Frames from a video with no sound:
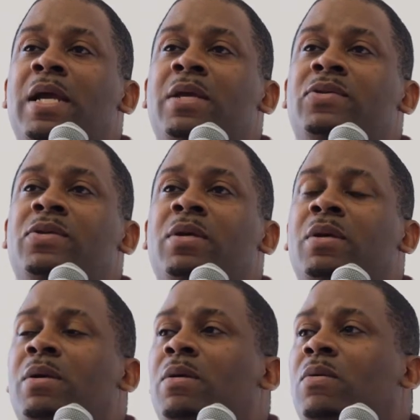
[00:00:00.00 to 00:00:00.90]
is
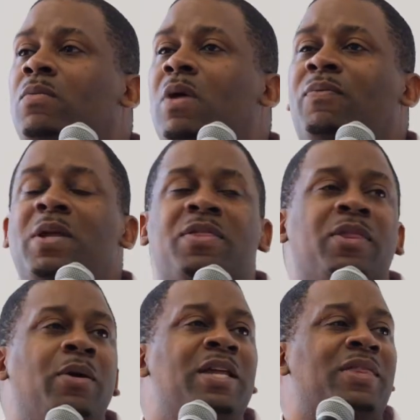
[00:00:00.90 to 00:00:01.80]
roughly
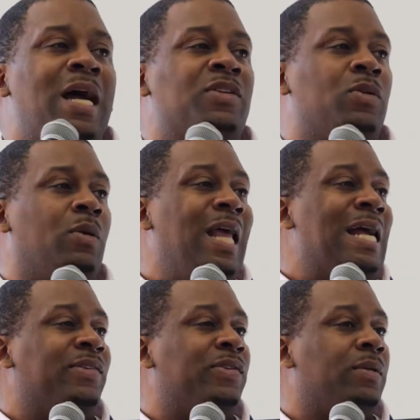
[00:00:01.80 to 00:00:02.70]
30,000 or
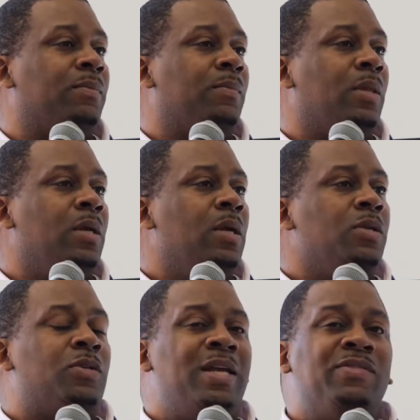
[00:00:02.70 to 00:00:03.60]
less.
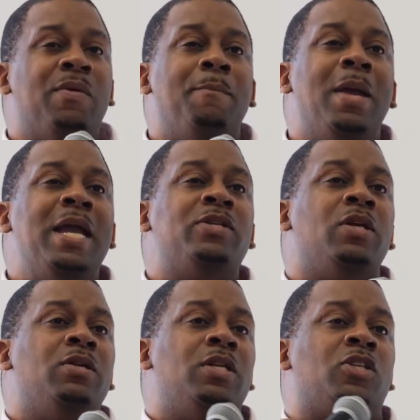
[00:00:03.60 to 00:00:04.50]
So there's a
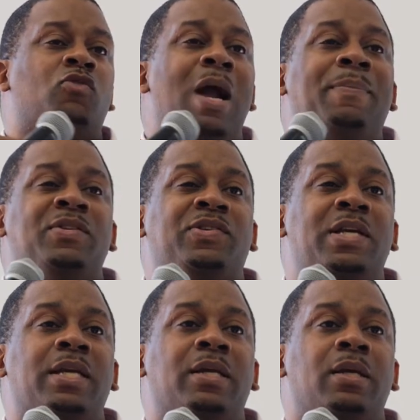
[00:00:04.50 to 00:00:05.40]
major
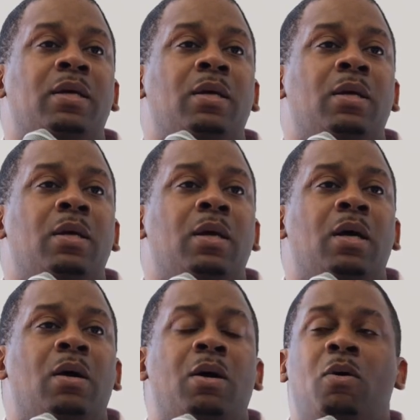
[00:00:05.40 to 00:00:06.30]
discrepancy
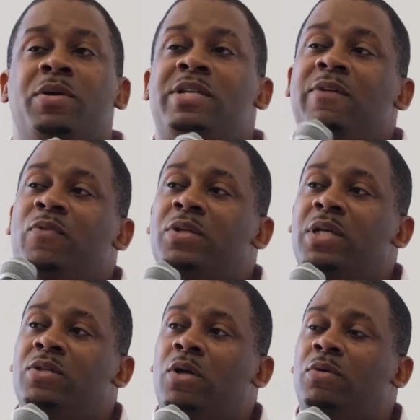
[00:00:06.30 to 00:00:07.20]
or
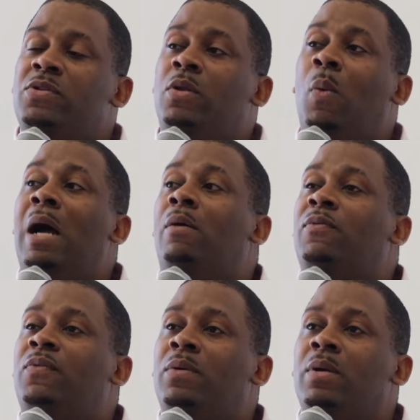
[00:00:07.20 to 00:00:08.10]
difference in terms of the
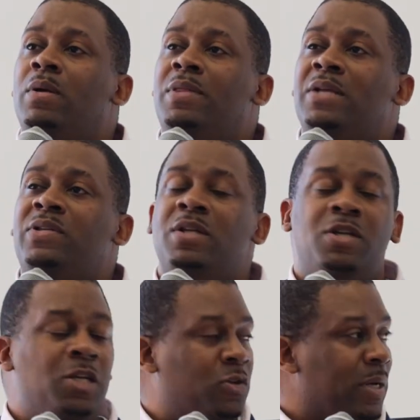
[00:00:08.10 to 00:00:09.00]
wealth that's in the
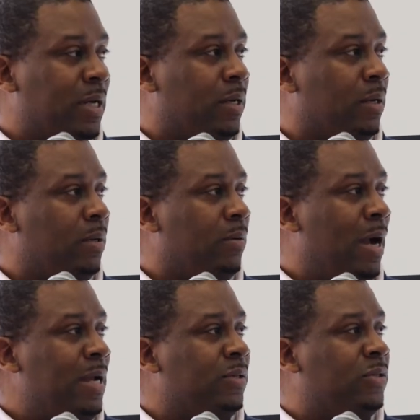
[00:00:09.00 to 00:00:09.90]
district,
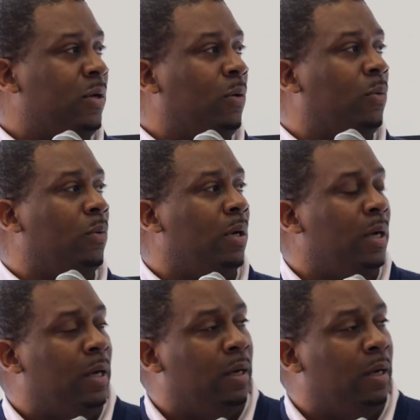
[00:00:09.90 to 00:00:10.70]
right? And so